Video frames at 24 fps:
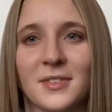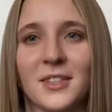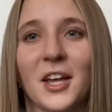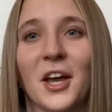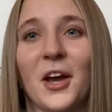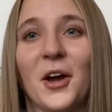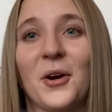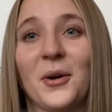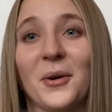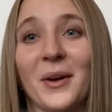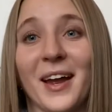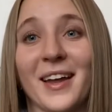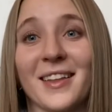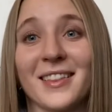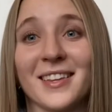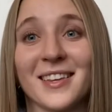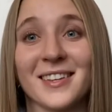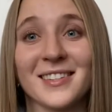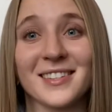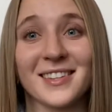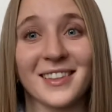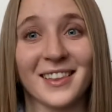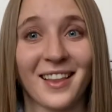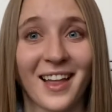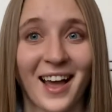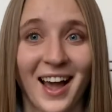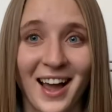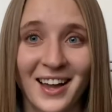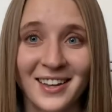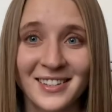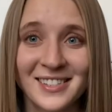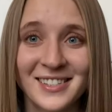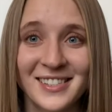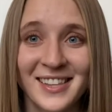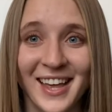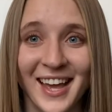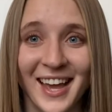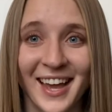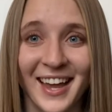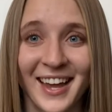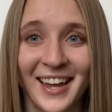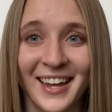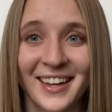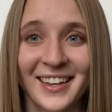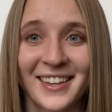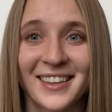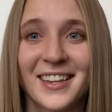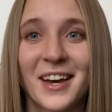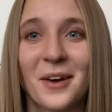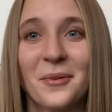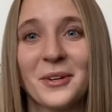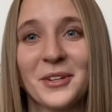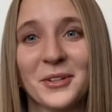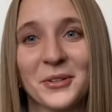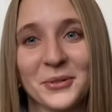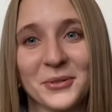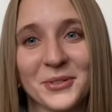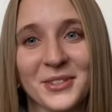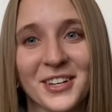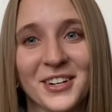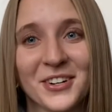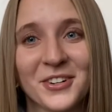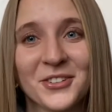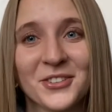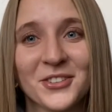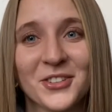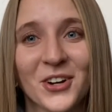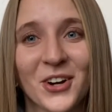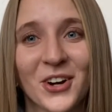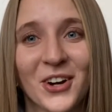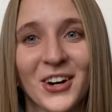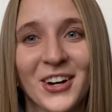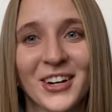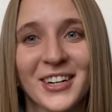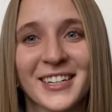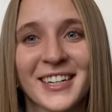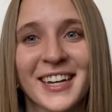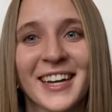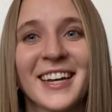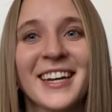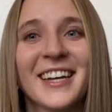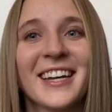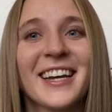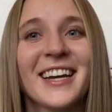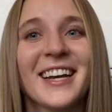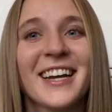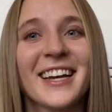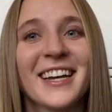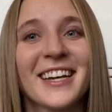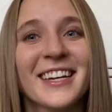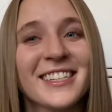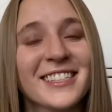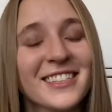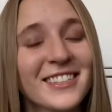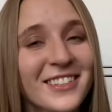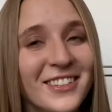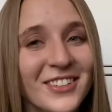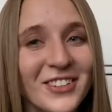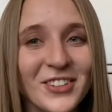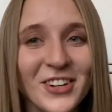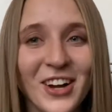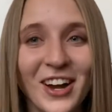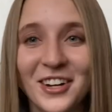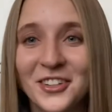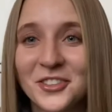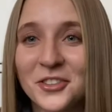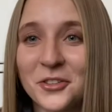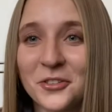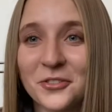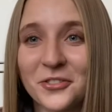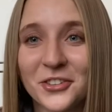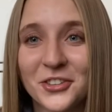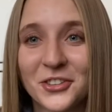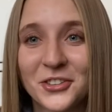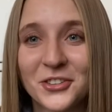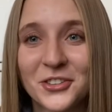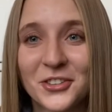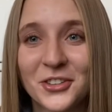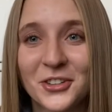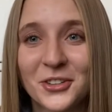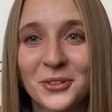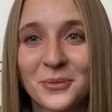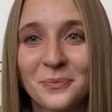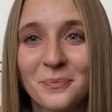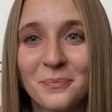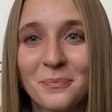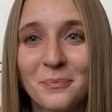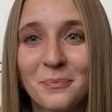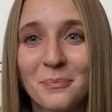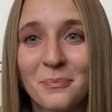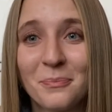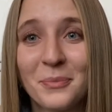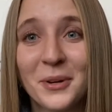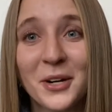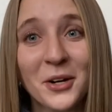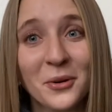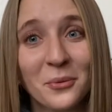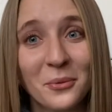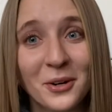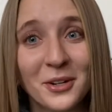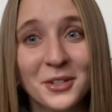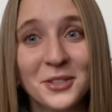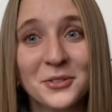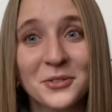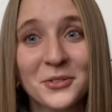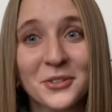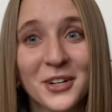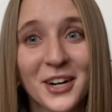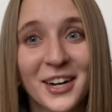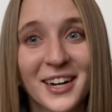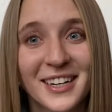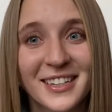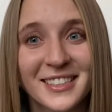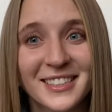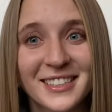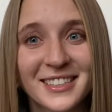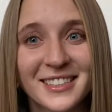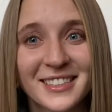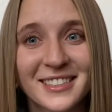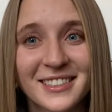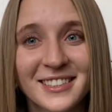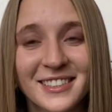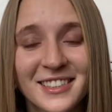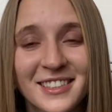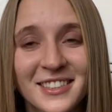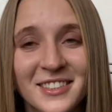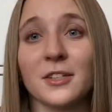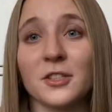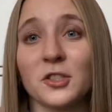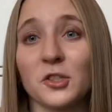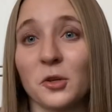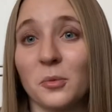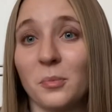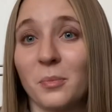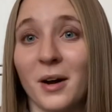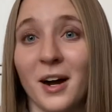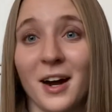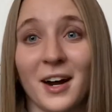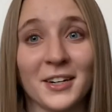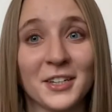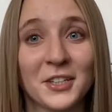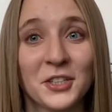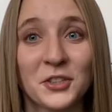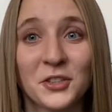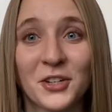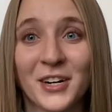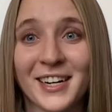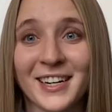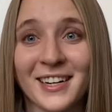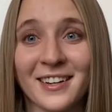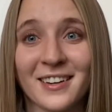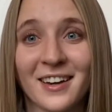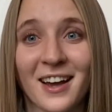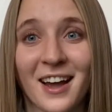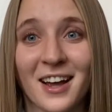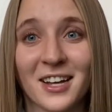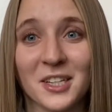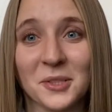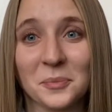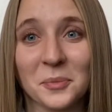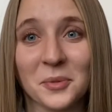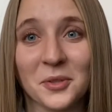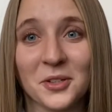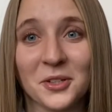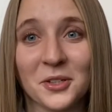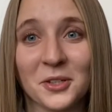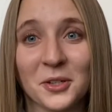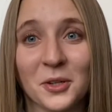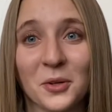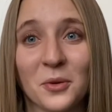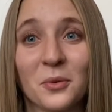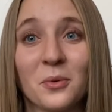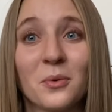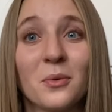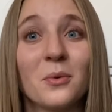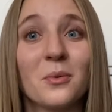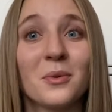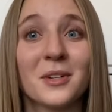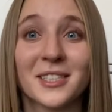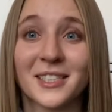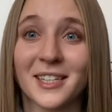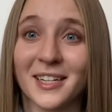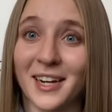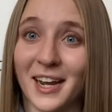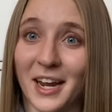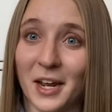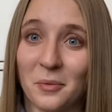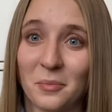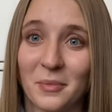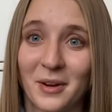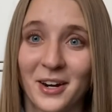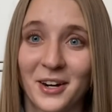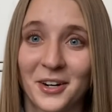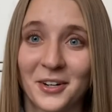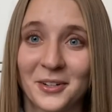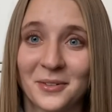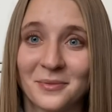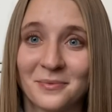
Okay, this last thing that we use on our dog is a little controversial, but it works for us. So potty training Casper was a nightmare.